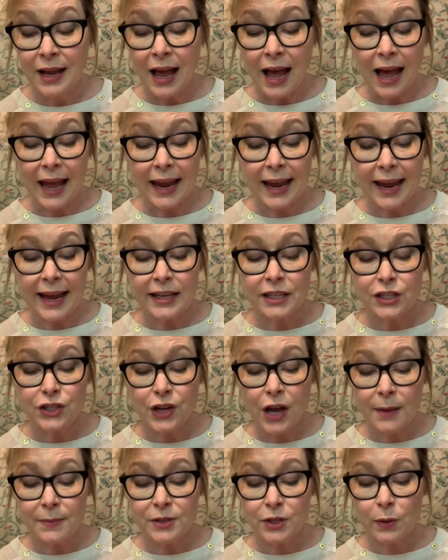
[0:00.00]
I edged
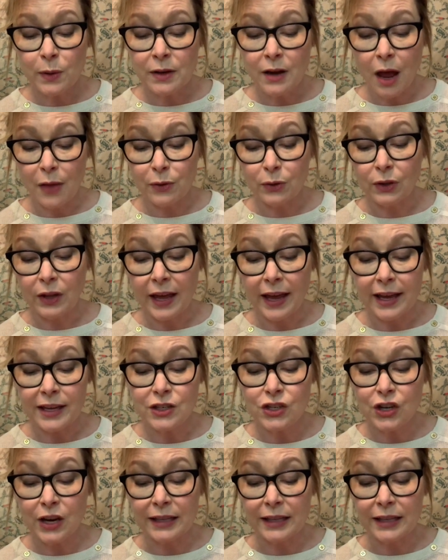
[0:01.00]
up to another ledge